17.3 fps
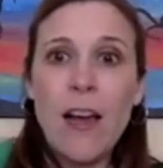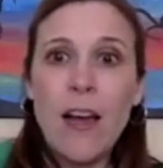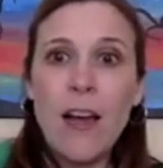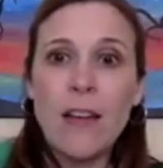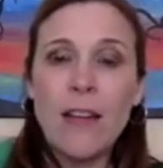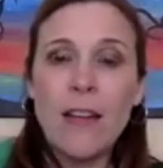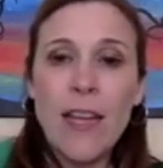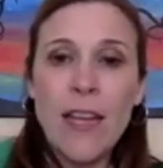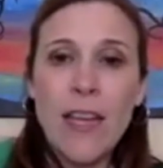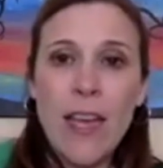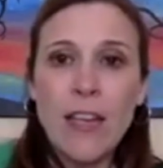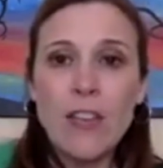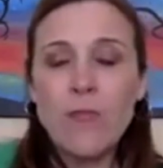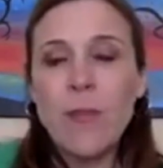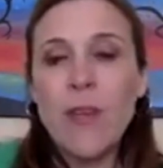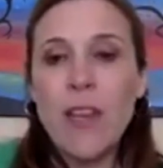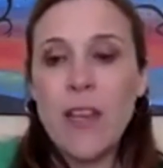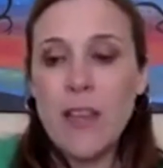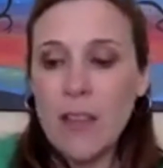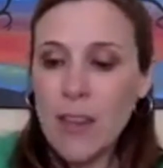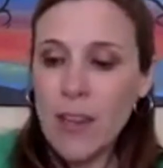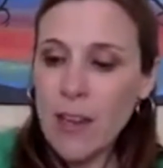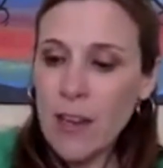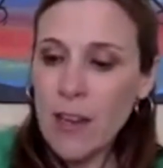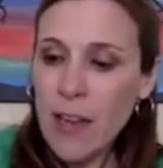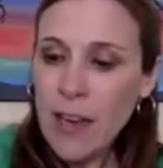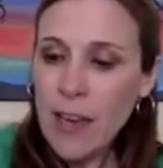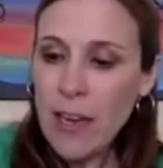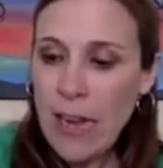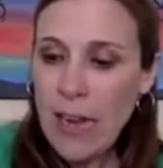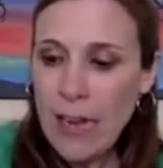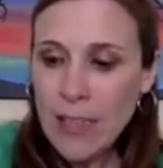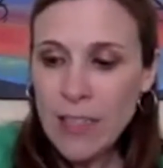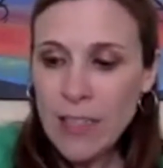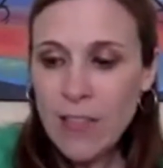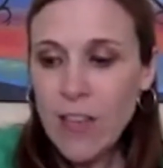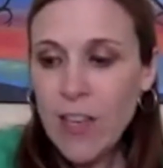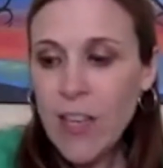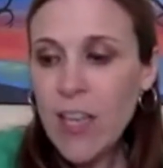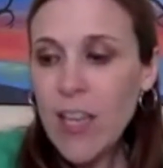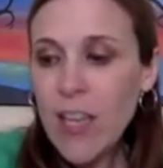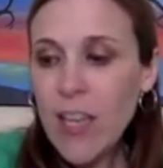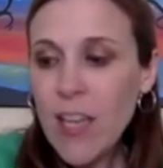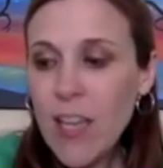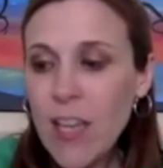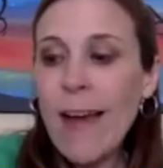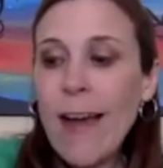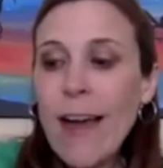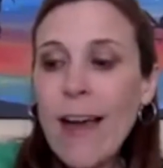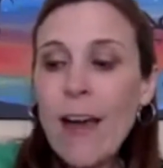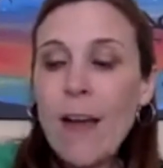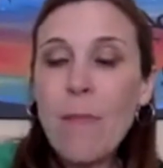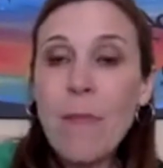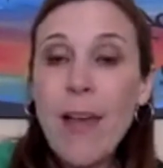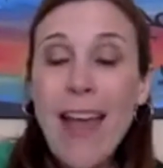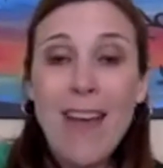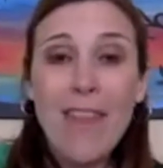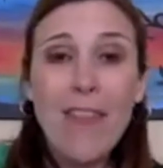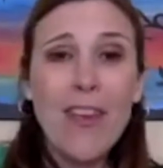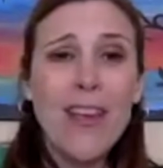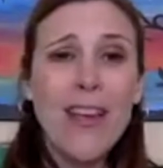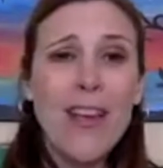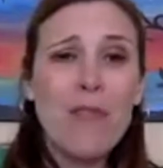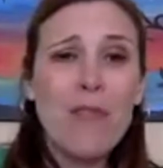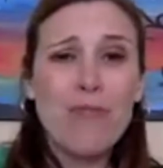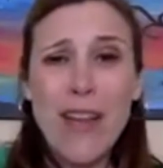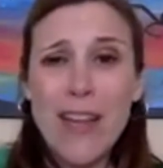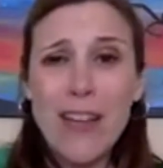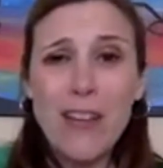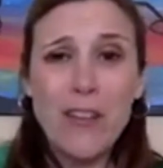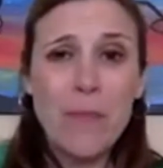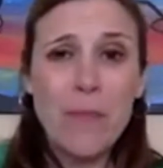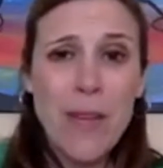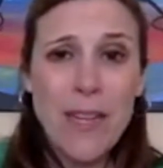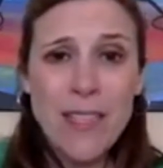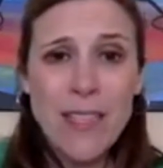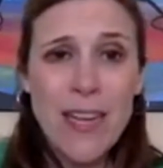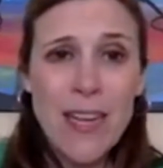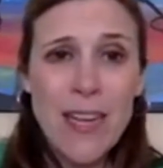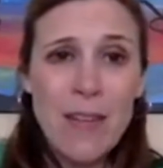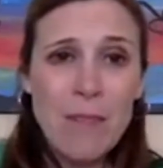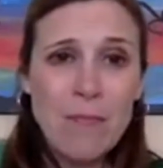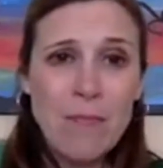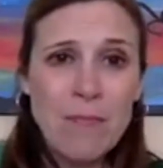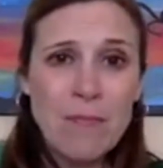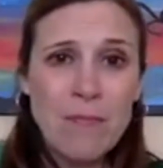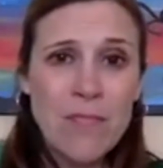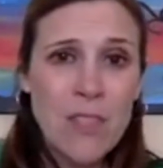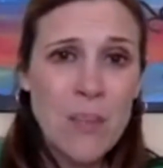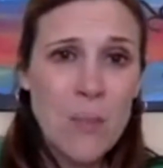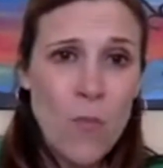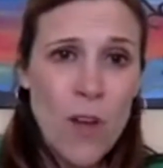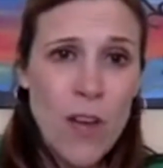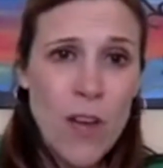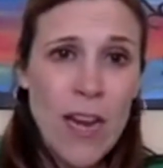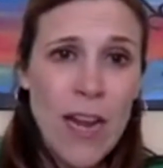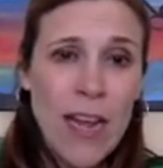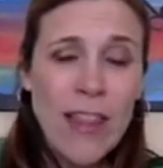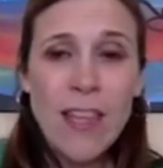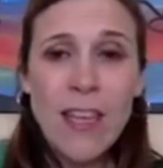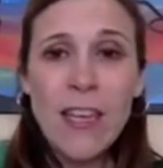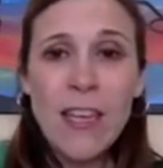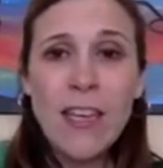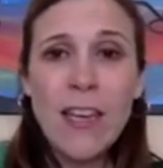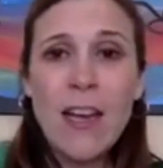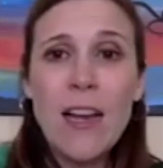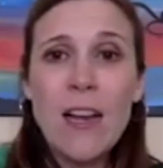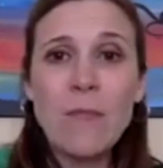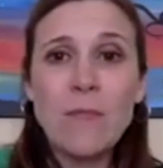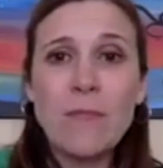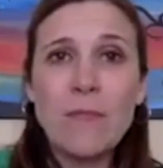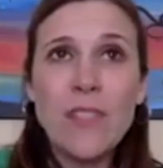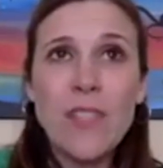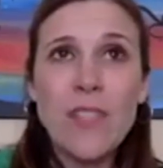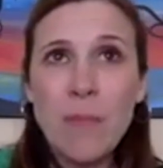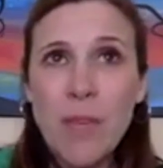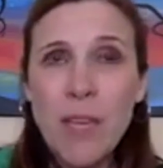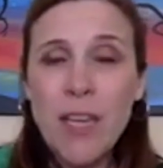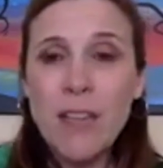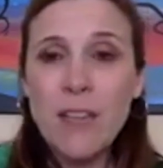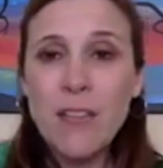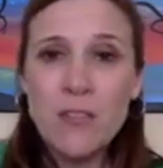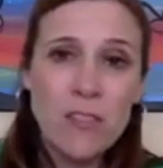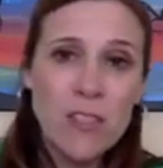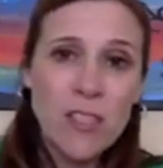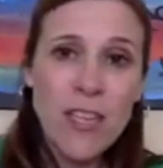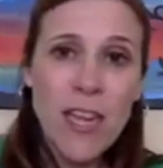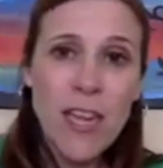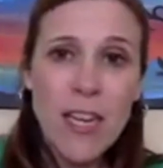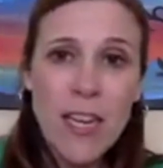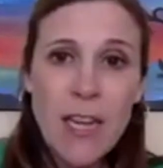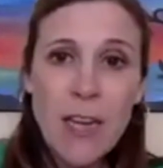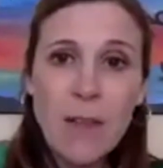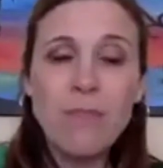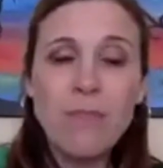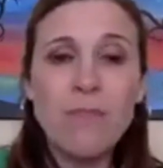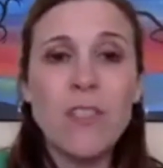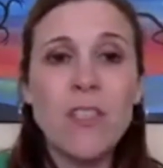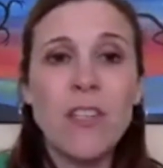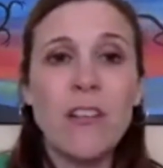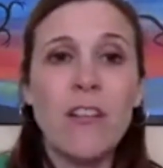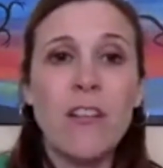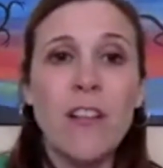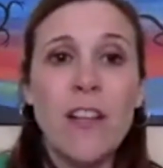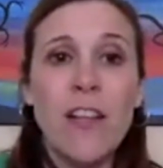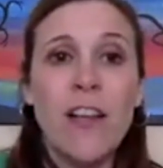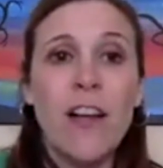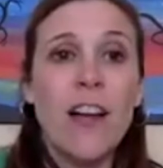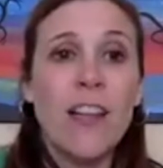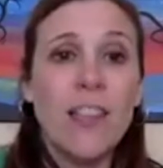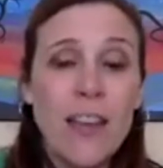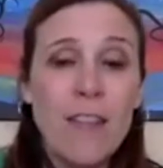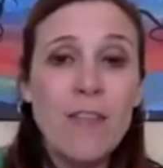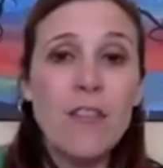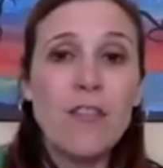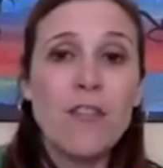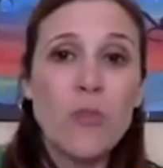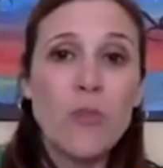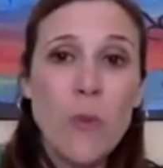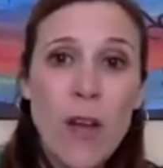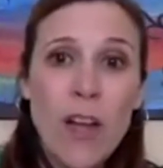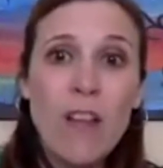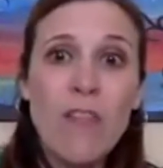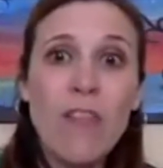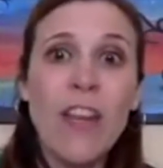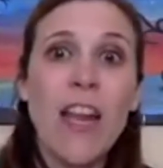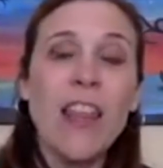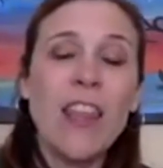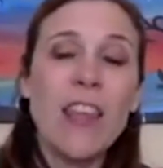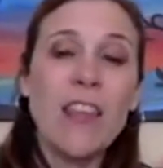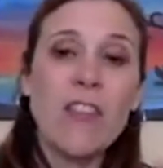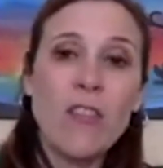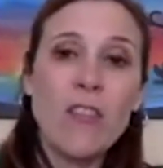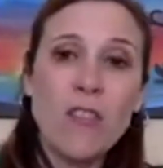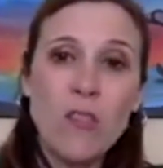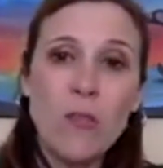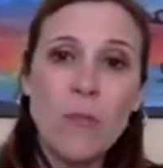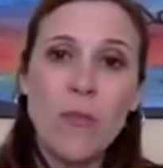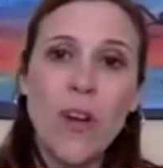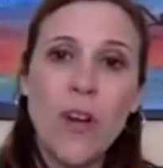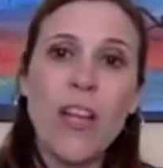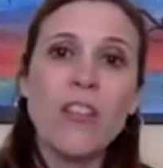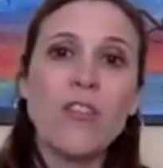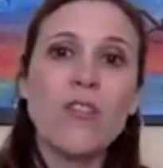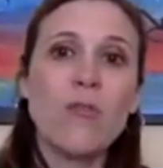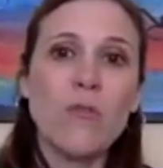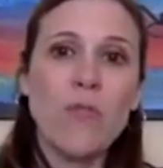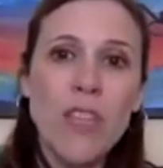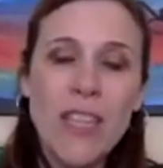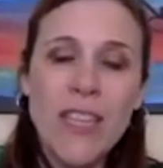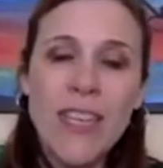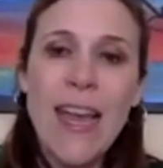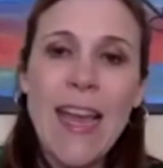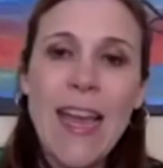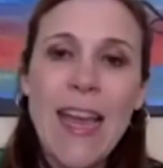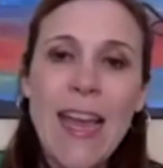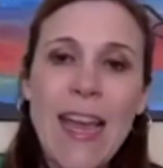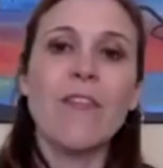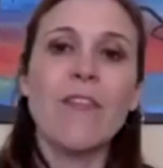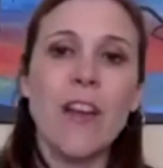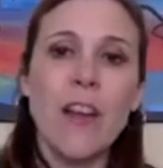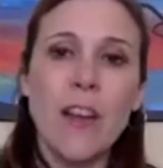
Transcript: engagement in an activity. Having a regular bedtime somewhat. I think some kids are staying up till 11 or 12, and I think their little brains are really out of a